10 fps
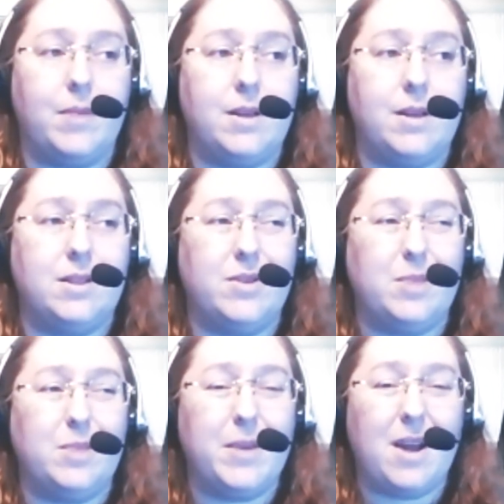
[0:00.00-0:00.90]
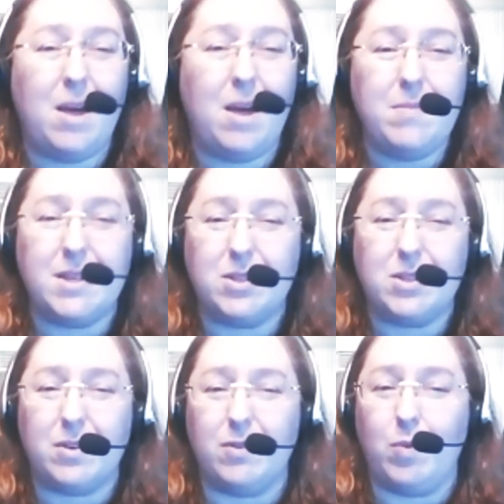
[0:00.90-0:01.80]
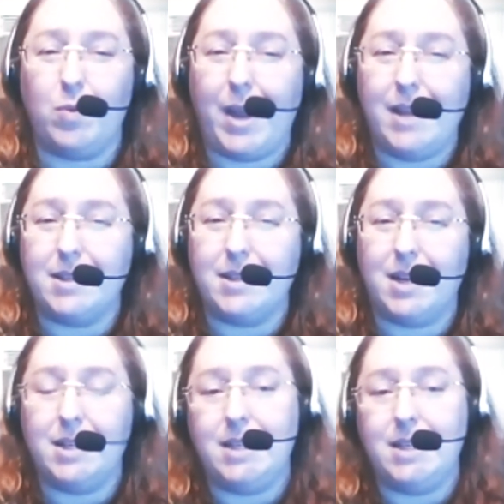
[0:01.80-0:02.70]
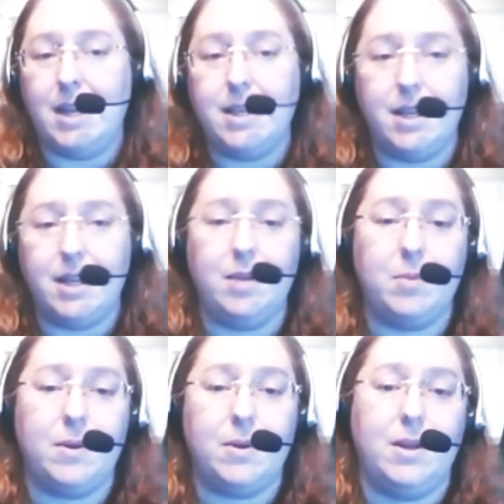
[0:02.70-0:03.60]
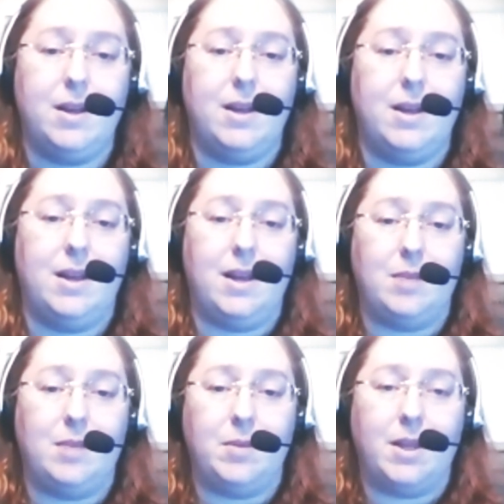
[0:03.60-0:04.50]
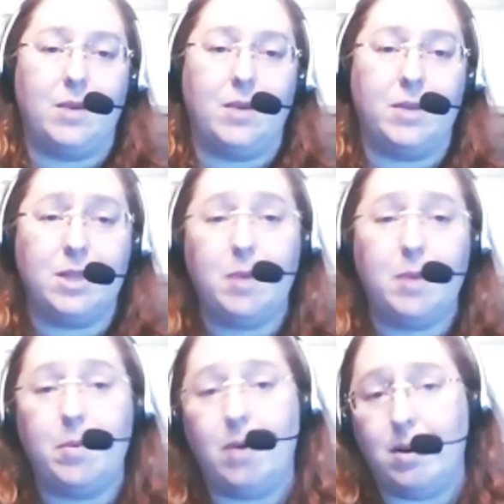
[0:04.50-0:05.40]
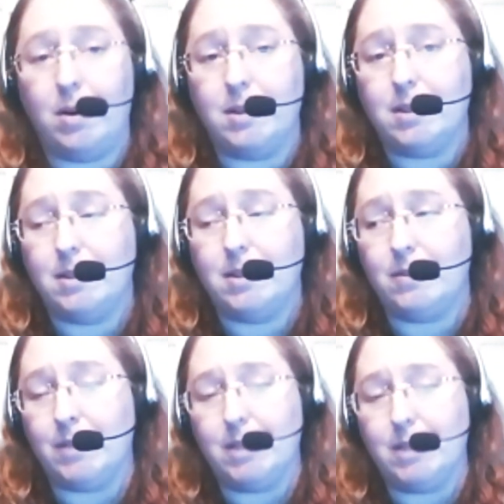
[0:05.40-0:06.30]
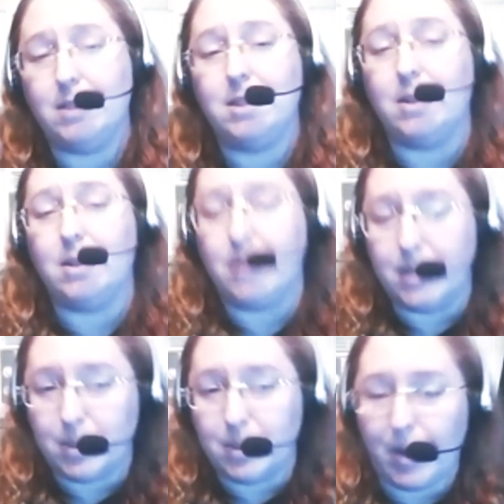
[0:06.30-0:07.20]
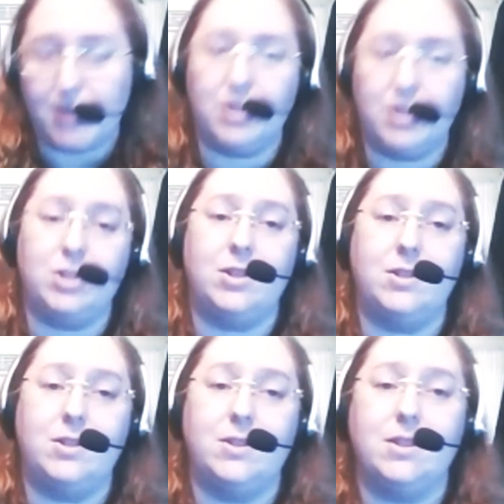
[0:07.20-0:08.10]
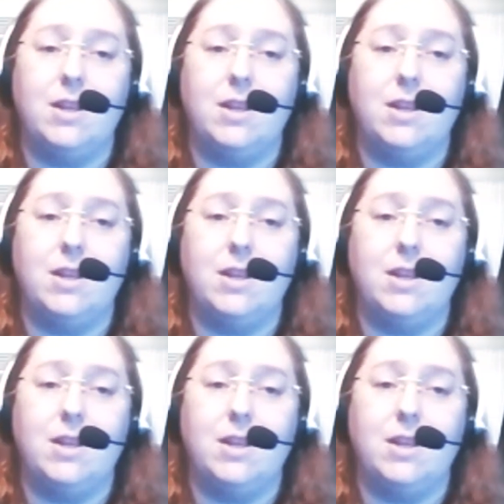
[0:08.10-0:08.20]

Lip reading: So it's become this sort of way to kind of gatekeep and be like, well, these people aren't really serious practitioners.